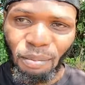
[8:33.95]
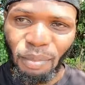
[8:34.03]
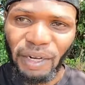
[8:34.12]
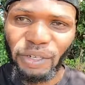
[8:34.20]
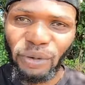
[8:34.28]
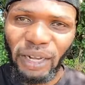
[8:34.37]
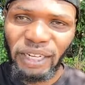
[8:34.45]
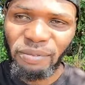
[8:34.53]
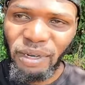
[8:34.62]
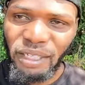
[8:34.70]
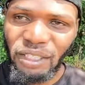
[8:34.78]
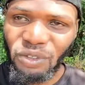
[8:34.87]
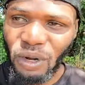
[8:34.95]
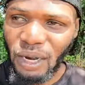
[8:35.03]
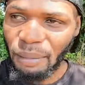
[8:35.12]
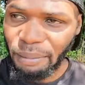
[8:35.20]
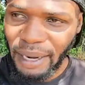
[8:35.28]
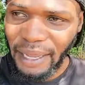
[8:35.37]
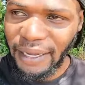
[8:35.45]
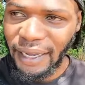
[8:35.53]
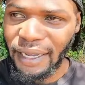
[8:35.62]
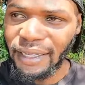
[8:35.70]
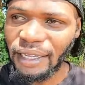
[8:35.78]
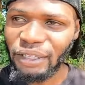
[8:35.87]
But you can imagine you're a black
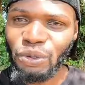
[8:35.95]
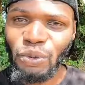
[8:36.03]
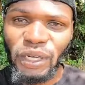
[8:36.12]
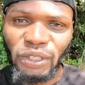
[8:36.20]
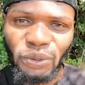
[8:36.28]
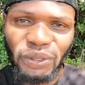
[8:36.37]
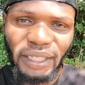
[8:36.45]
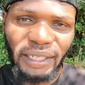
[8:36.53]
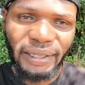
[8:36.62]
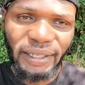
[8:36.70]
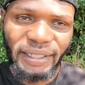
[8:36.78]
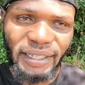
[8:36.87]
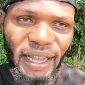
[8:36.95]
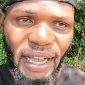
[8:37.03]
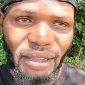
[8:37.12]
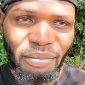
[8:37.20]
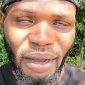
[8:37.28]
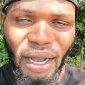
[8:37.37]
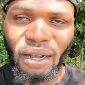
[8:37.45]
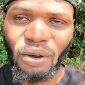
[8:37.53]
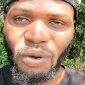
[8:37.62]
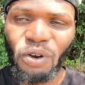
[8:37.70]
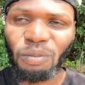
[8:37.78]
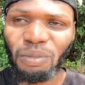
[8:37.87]
guy and you want to send this guy back
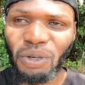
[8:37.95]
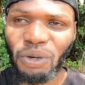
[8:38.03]
home.